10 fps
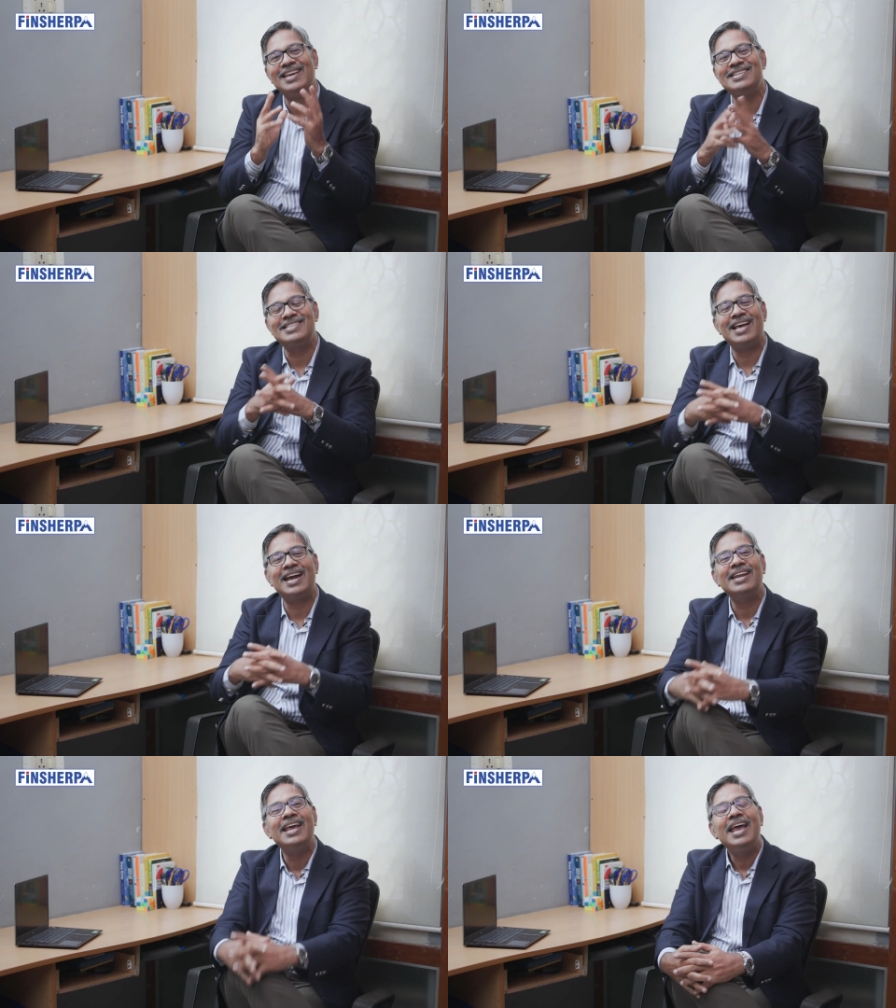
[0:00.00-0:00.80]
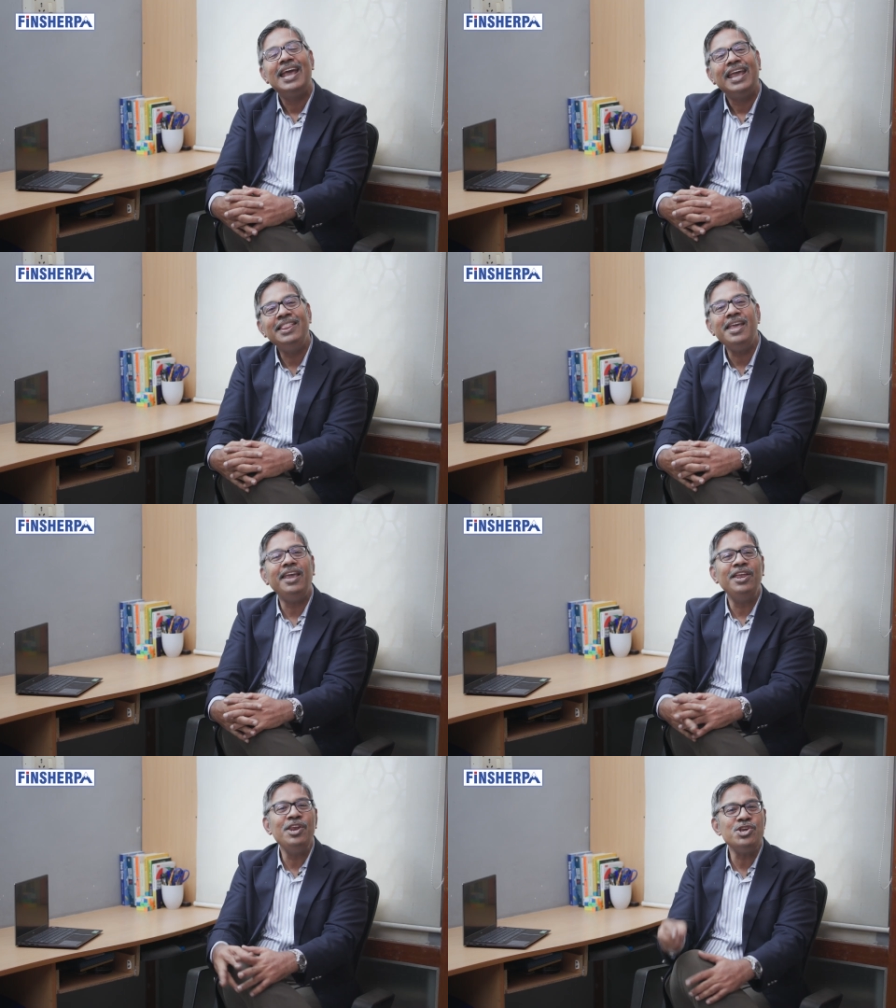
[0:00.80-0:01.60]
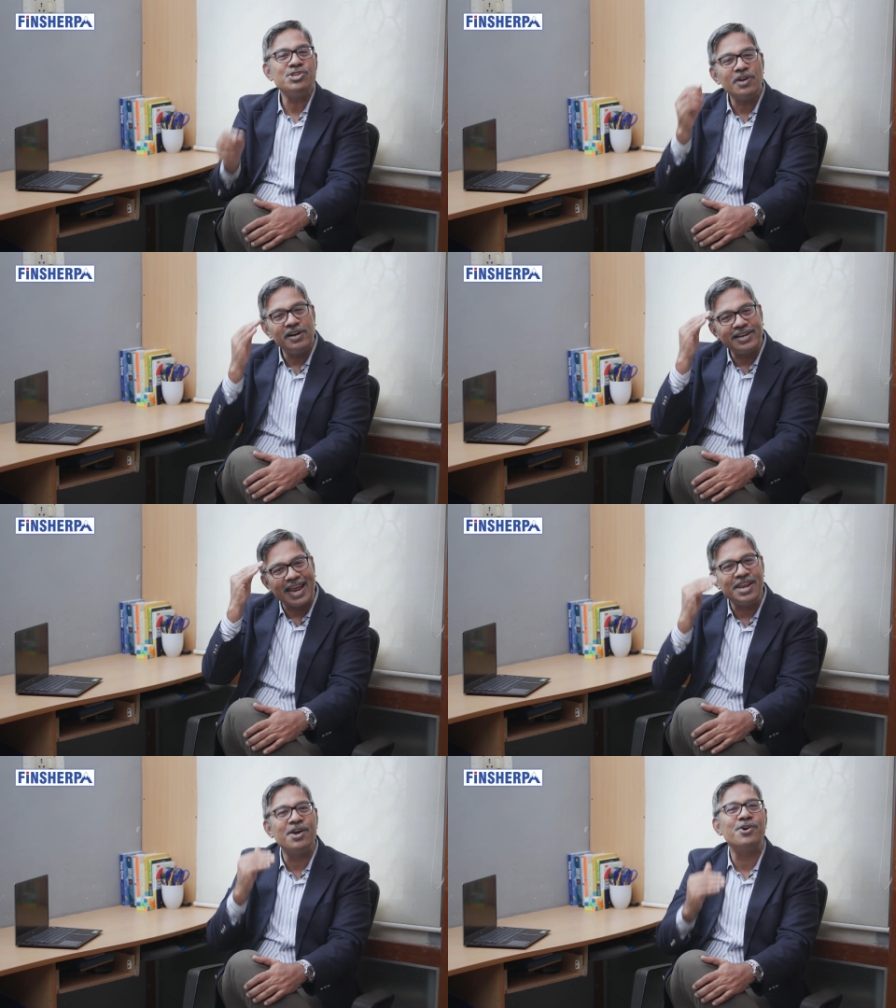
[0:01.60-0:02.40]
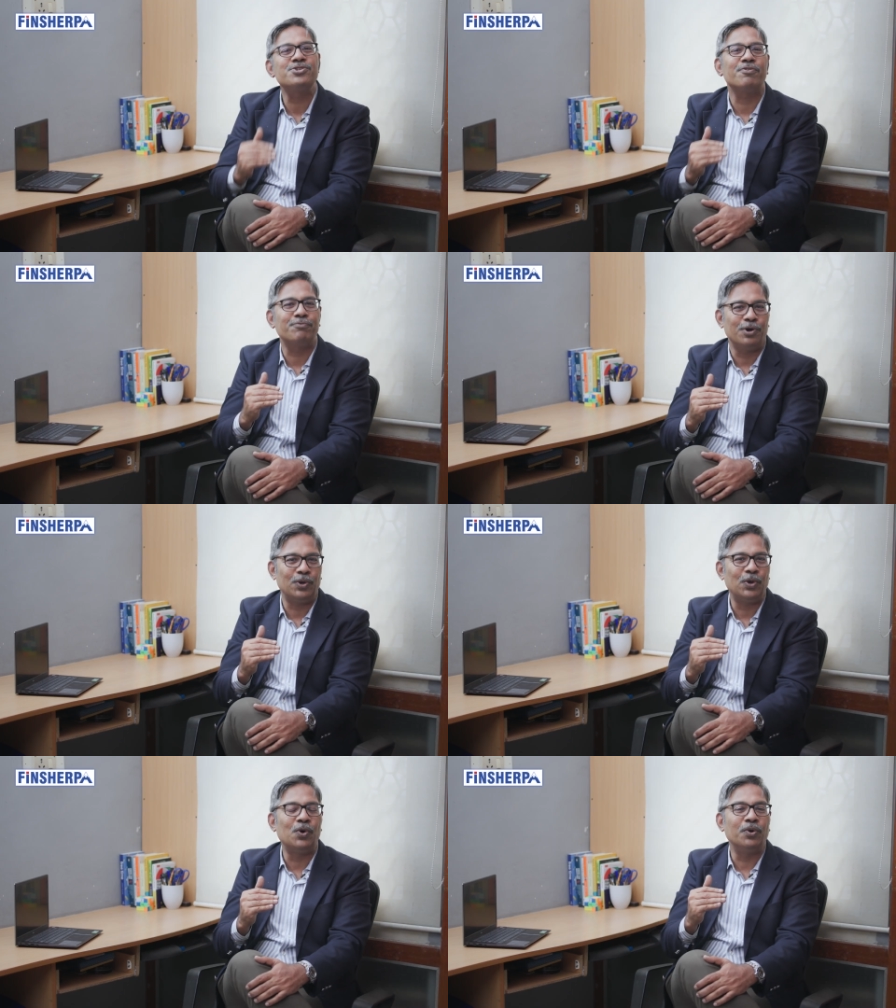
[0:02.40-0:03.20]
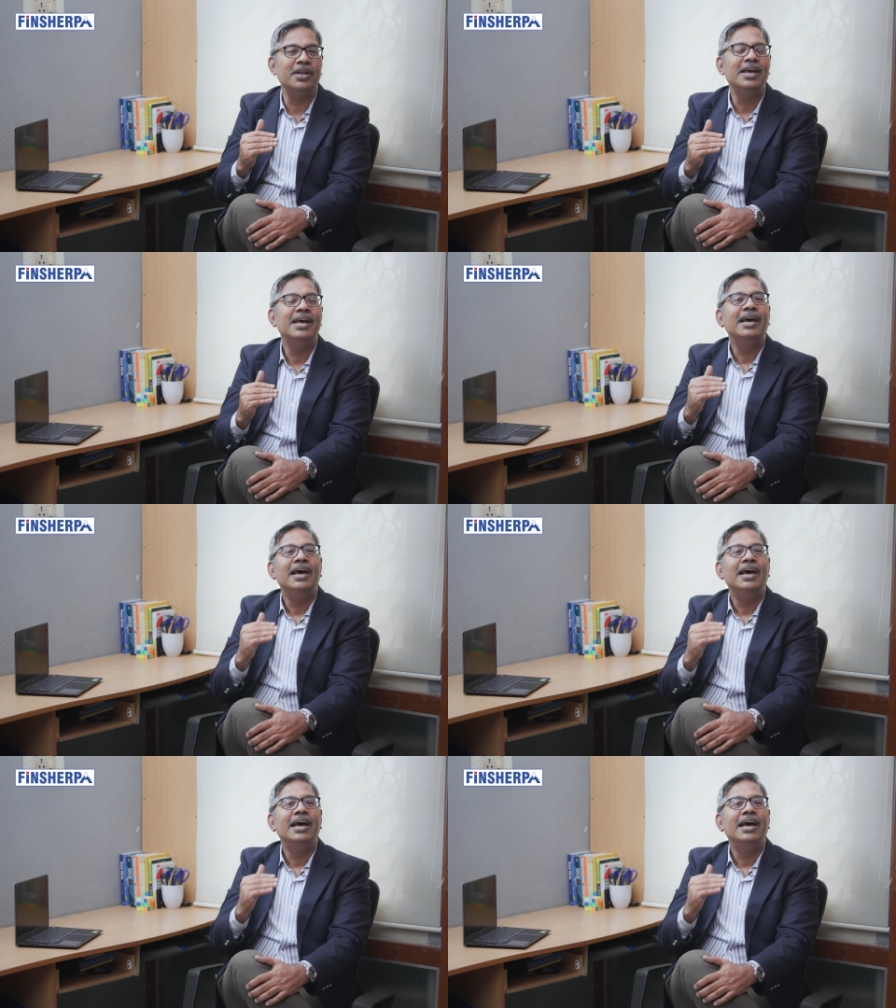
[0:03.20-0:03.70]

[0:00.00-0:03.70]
is that in the initial 10 years of your loan,